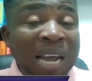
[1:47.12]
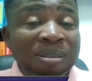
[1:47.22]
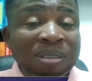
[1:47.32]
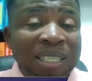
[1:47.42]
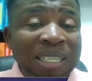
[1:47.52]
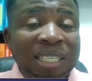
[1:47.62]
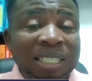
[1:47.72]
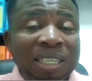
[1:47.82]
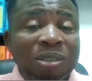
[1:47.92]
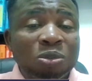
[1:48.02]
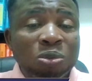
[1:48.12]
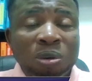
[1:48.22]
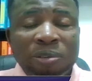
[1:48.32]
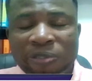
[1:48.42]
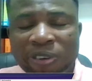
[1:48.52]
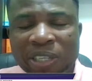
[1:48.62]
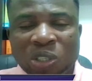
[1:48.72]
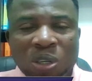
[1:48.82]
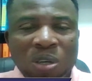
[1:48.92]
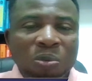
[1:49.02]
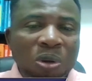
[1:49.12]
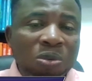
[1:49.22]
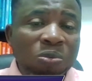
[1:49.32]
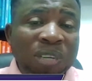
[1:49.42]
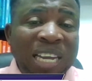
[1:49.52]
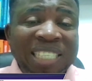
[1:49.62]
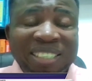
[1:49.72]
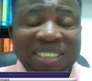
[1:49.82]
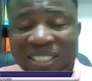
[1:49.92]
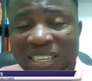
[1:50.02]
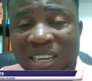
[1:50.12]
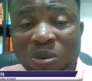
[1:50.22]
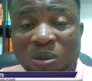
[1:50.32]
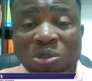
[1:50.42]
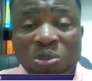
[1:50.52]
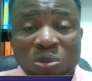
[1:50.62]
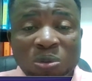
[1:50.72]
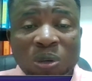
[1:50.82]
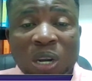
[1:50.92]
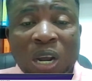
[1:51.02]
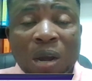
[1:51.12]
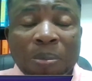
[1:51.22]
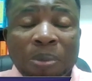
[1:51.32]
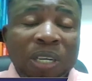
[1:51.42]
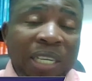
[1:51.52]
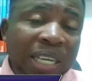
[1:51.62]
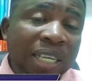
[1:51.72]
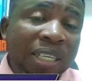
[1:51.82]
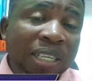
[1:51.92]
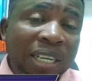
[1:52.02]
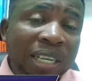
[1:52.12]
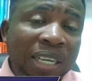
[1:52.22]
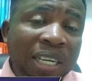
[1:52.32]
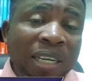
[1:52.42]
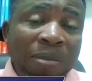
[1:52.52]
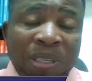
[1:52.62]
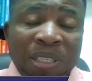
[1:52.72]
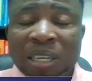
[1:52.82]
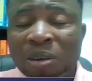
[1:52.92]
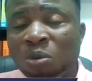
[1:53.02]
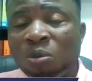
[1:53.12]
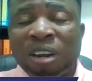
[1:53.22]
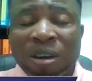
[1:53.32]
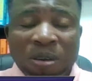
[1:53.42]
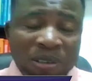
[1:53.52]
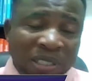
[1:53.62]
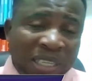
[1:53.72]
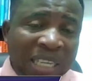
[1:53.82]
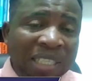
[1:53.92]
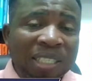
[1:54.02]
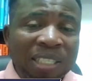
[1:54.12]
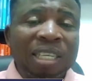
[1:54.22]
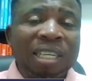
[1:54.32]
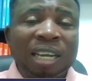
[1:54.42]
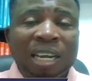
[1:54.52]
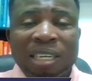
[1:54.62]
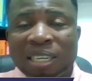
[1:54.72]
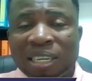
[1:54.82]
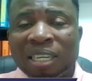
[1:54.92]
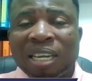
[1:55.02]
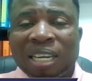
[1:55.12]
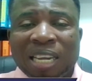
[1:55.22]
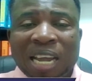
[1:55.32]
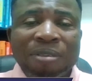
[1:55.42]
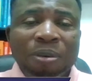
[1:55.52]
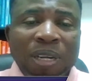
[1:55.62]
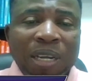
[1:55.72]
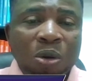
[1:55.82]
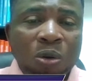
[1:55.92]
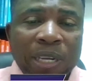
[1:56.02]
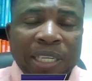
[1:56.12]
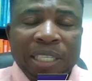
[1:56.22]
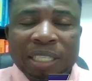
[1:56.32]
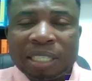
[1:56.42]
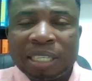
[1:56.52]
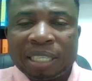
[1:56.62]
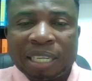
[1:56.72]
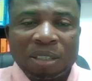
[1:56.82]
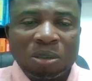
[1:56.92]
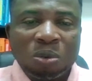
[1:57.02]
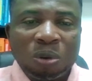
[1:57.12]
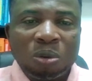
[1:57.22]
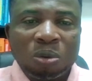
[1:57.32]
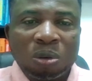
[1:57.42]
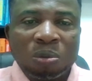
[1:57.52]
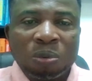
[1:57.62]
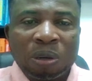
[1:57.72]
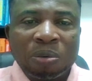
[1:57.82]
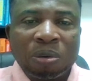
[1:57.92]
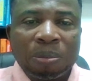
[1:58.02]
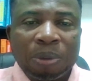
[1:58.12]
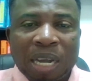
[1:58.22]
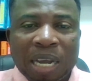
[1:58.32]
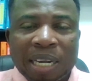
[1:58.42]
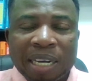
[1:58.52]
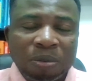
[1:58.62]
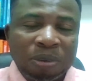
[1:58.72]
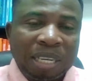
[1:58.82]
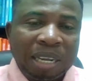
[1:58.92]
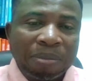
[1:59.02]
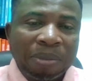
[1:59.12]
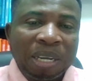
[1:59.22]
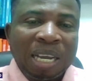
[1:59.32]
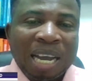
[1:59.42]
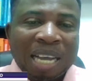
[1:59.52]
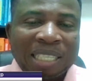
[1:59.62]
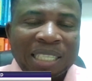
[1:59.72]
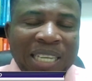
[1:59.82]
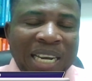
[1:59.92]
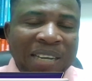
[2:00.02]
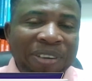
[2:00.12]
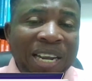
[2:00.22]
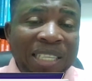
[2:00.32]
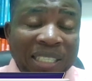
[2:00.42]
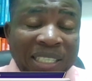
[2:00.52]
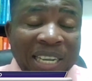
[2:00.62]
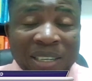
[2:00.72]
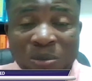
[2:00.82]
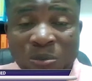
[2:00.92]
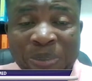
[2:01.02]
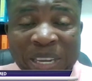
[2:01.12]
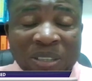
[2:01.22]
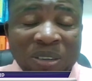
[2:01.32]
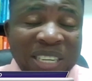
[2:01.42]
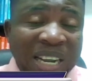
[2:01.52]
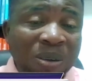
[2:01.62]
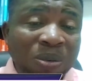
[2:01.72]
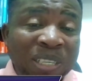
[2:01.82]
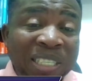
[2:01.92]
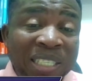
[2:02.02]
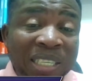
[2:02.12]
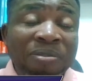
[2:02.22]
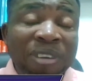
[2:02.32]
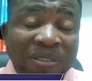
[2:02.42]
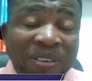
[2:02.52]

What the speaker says: don't think it's a true reflection of what Nigerians are going through. But again, it's the overall statistic, and they have a way they collate this data. So we could not but agree with them as it stands. Even as it stands, based on their own, it's still very,